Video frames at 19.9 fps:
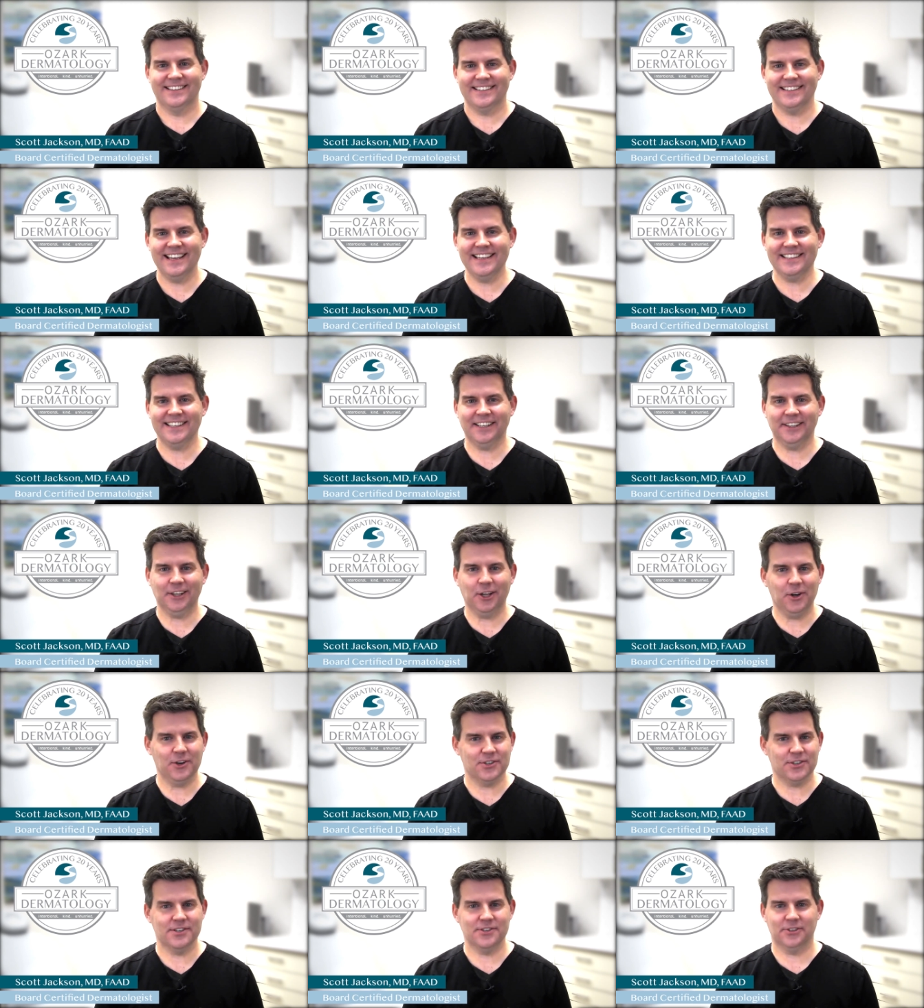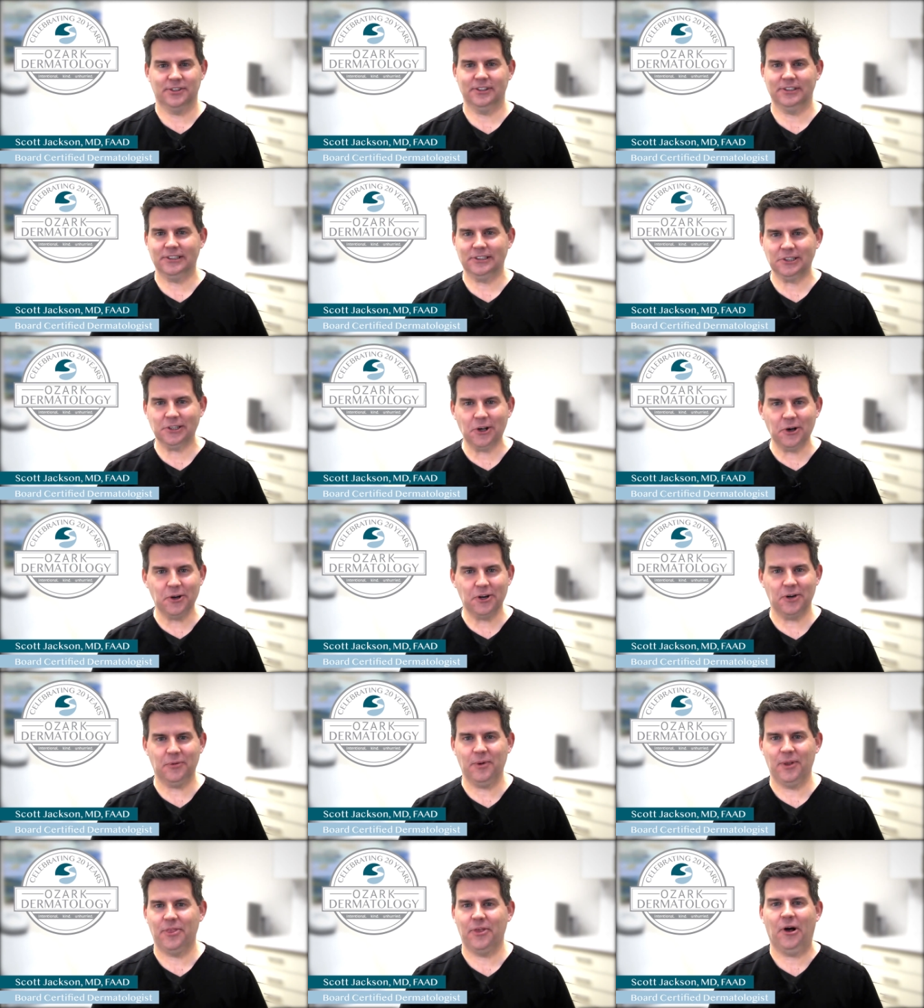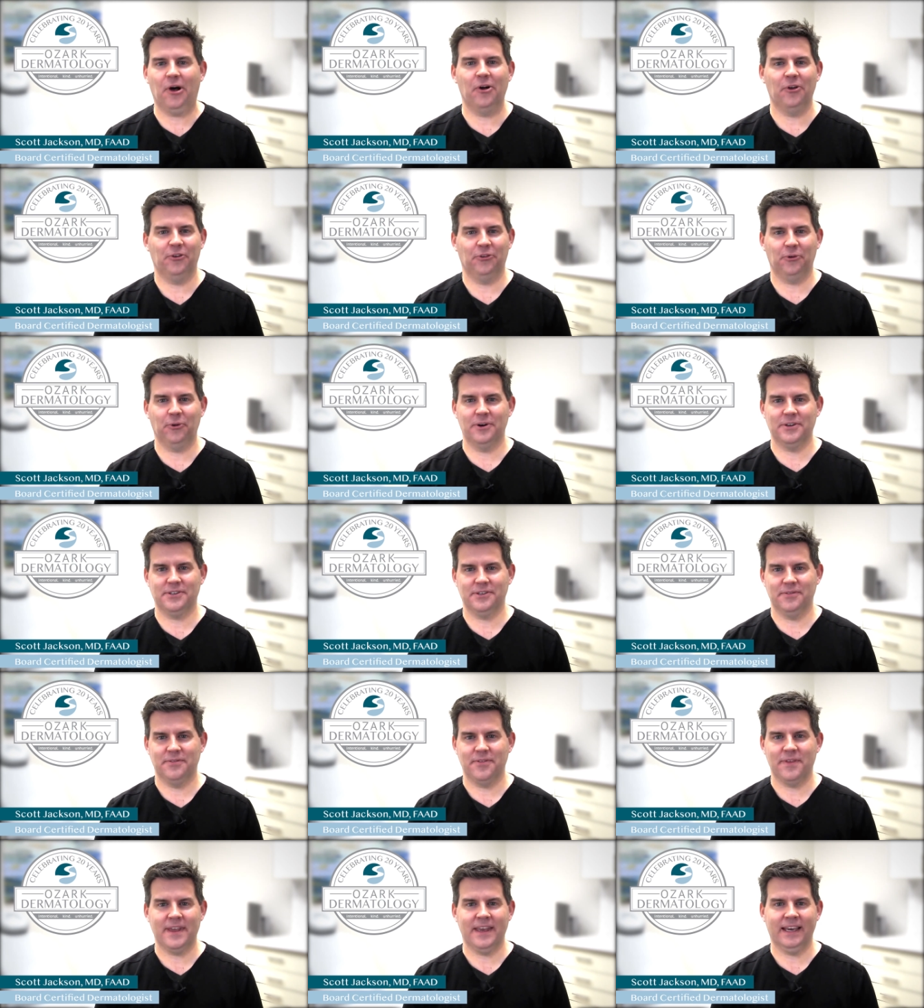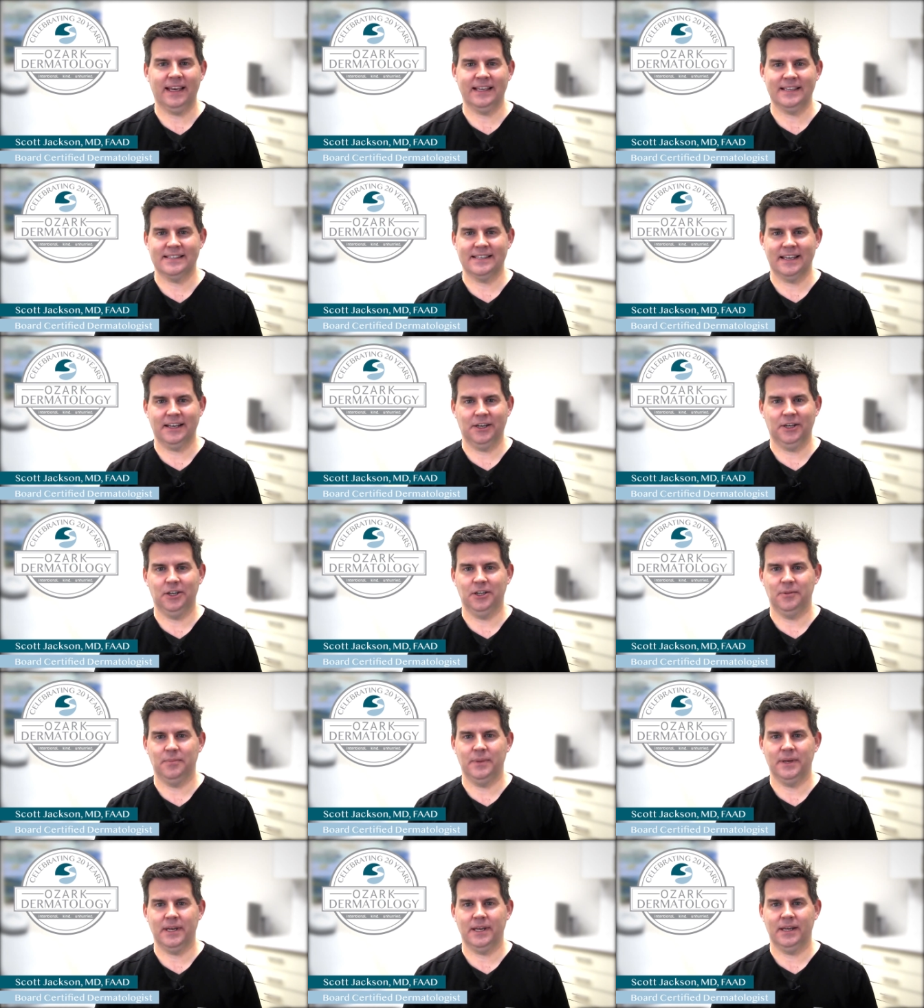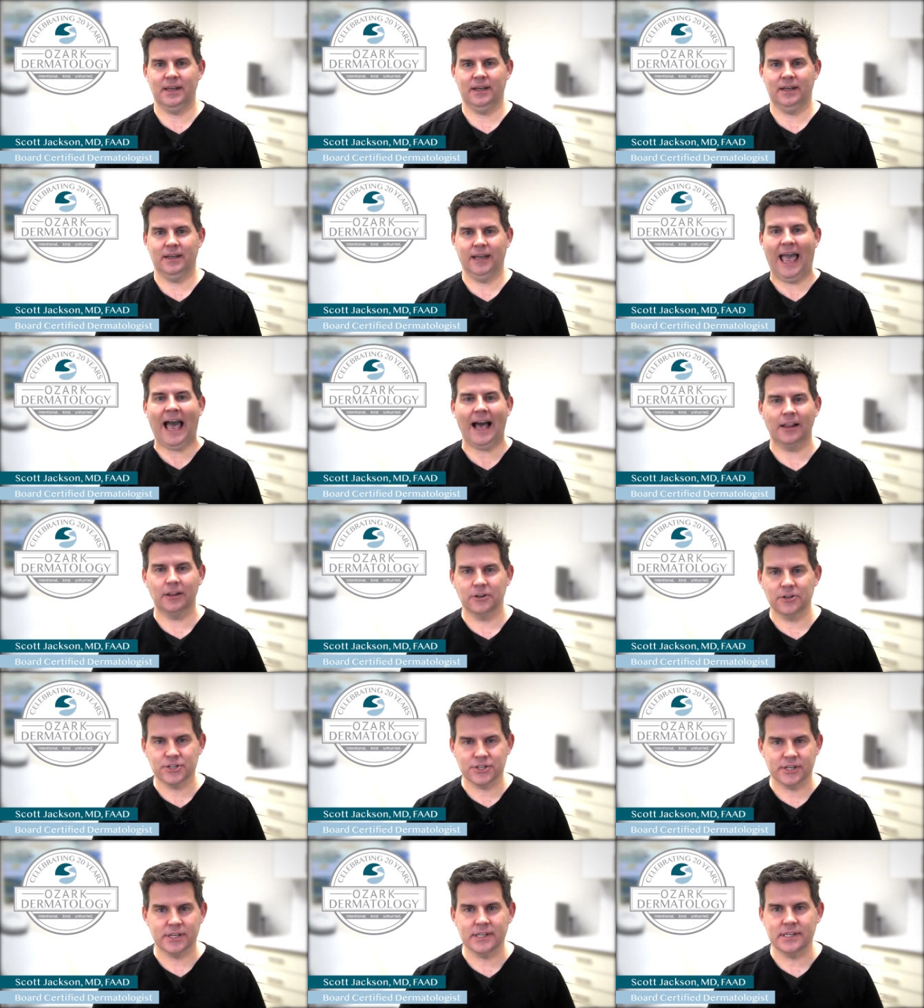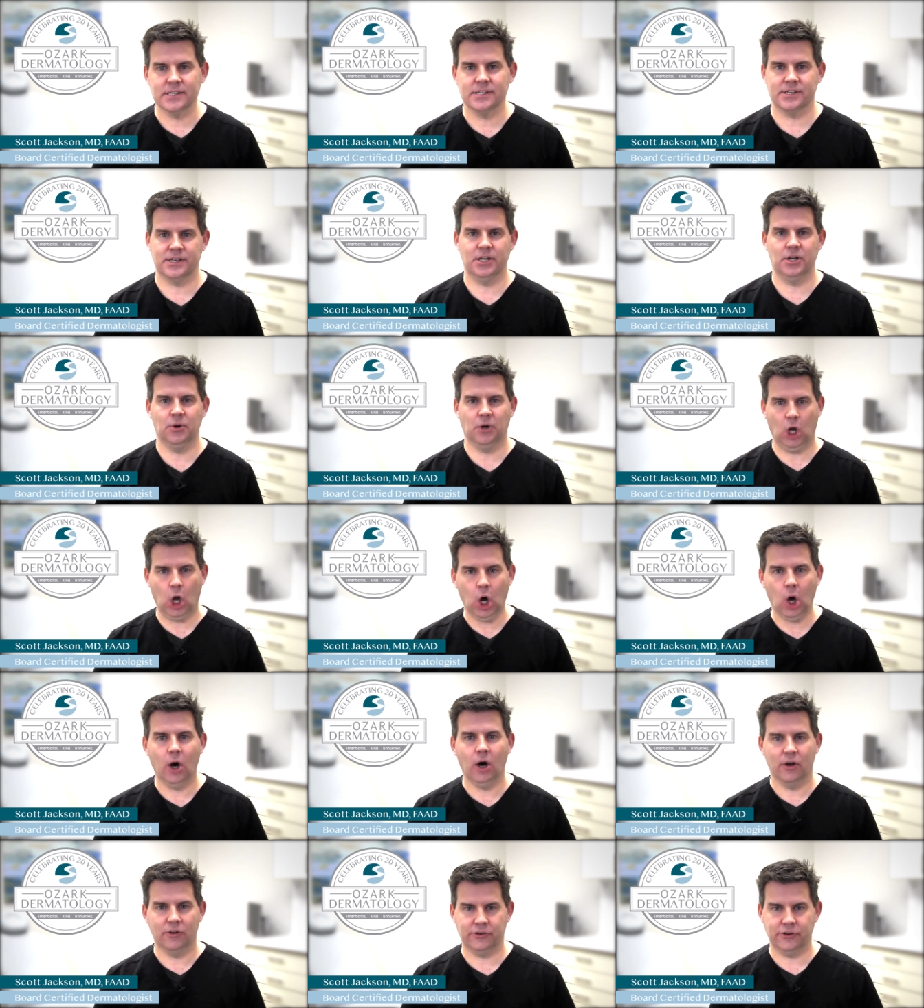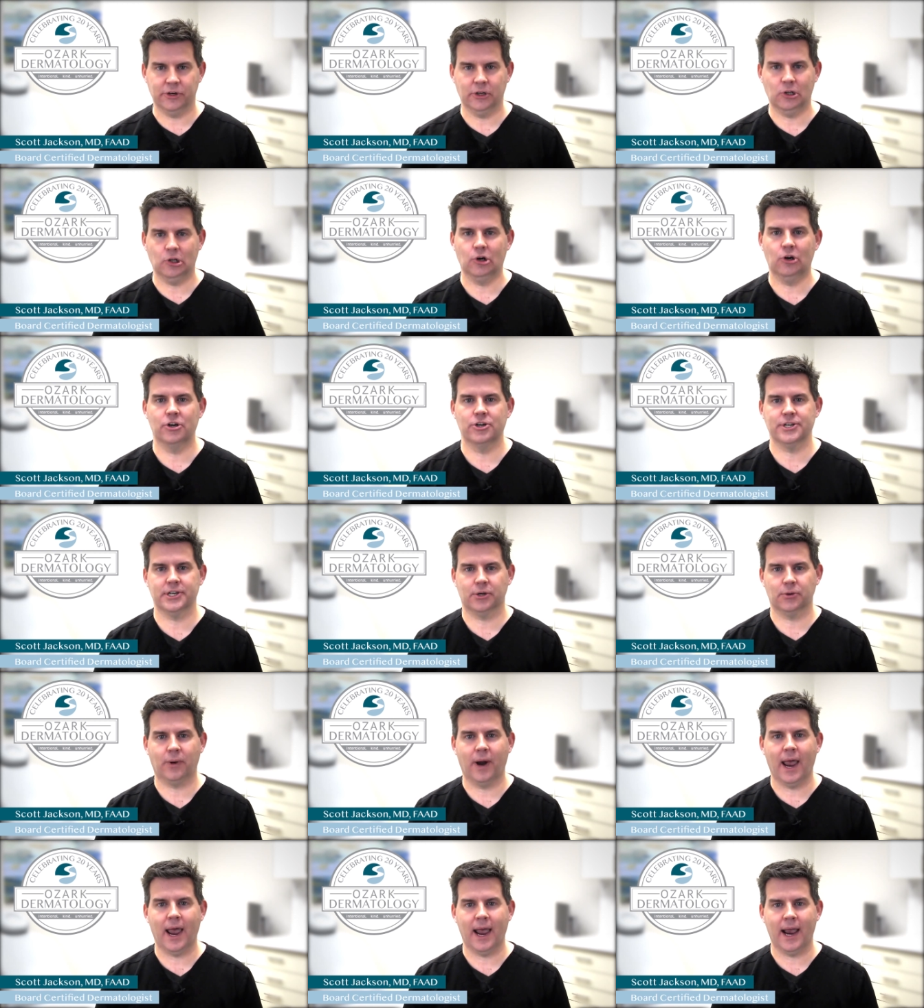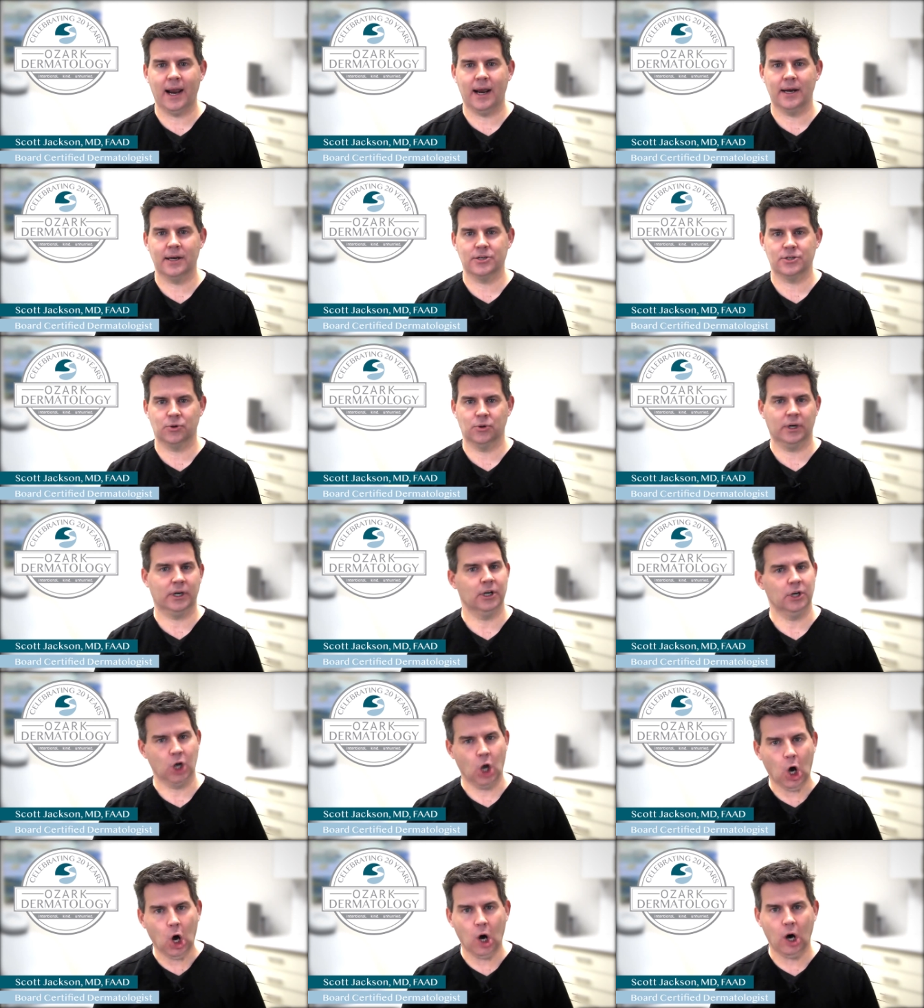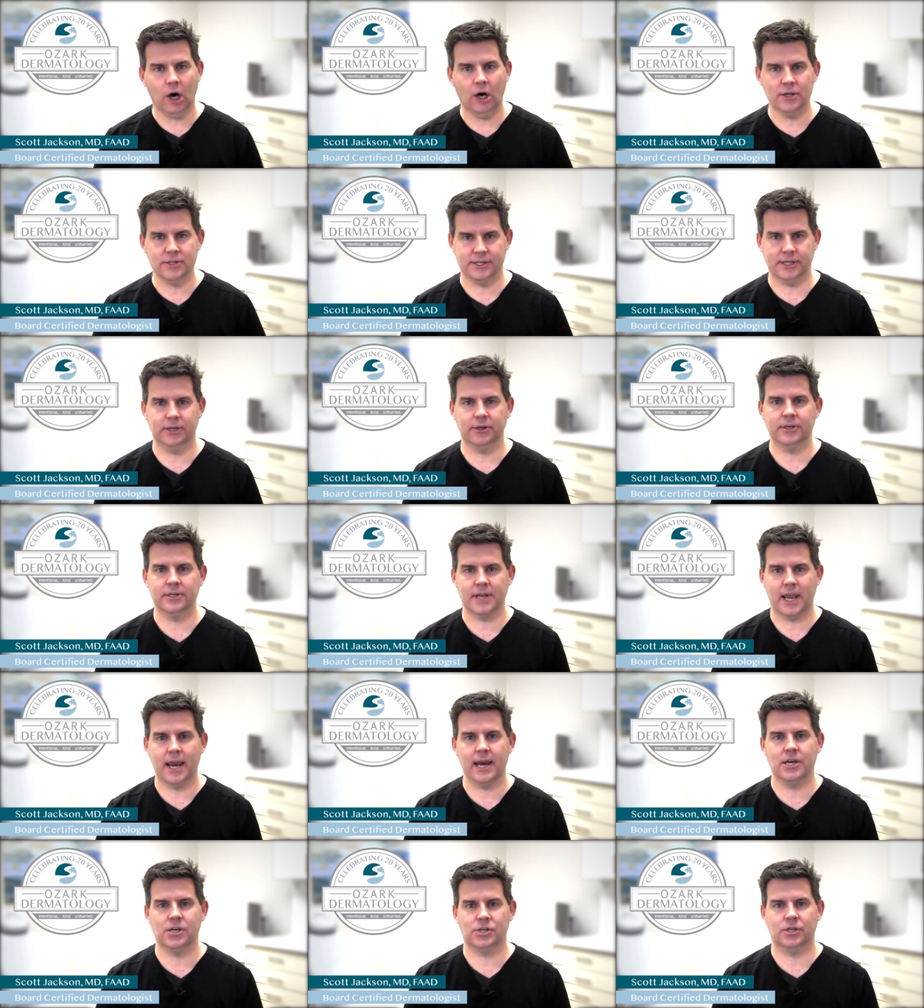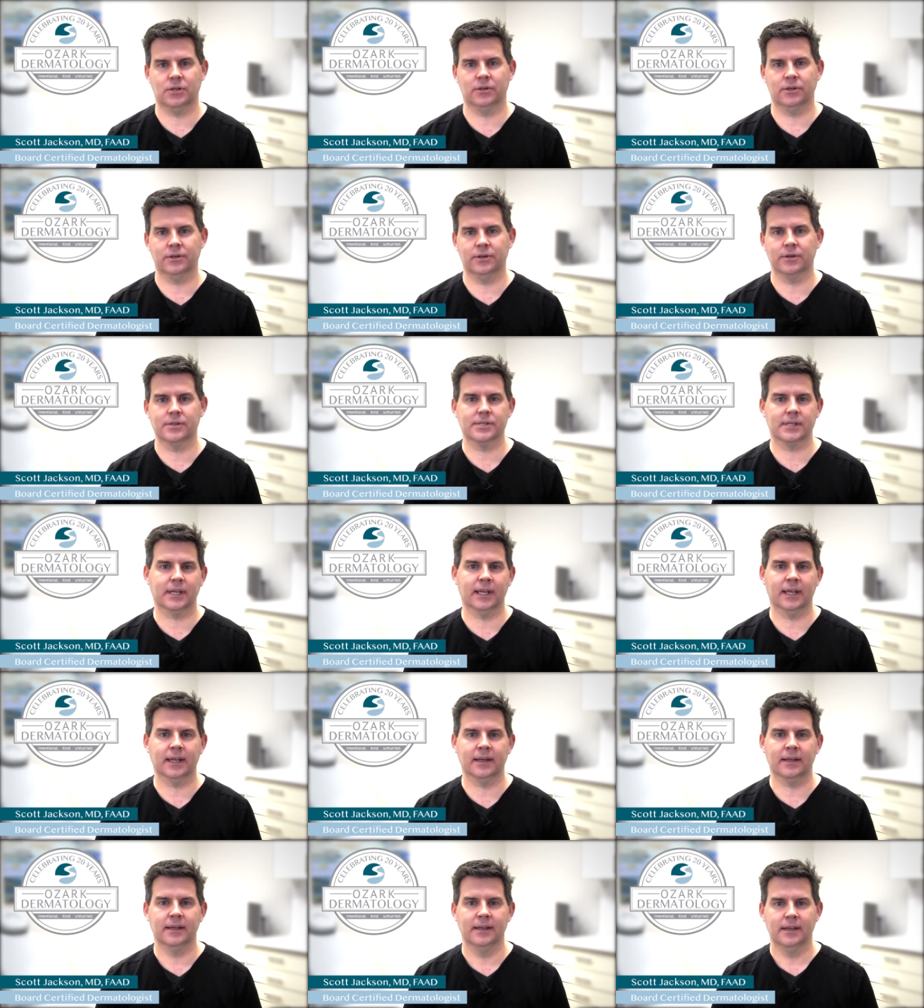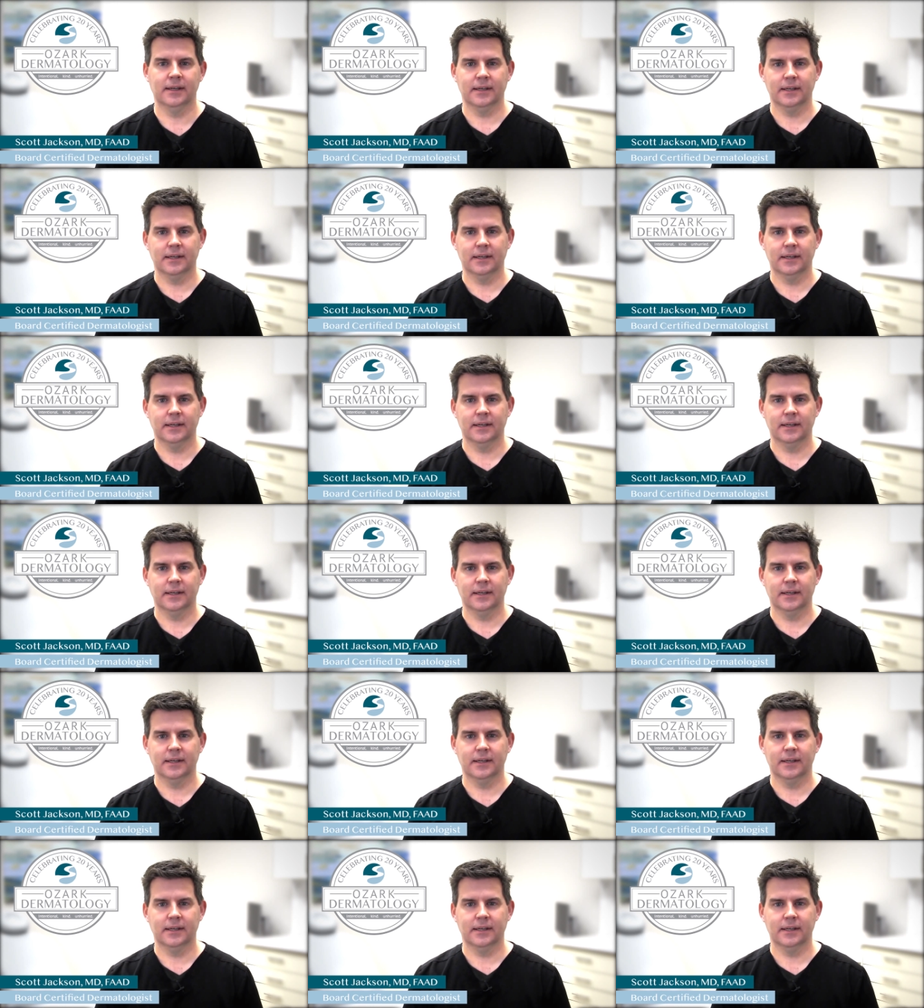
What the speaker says: Scented lotions are loaded with all sorts of things that could be allergens, cause an allergic rash, or could cause irritation on your skin.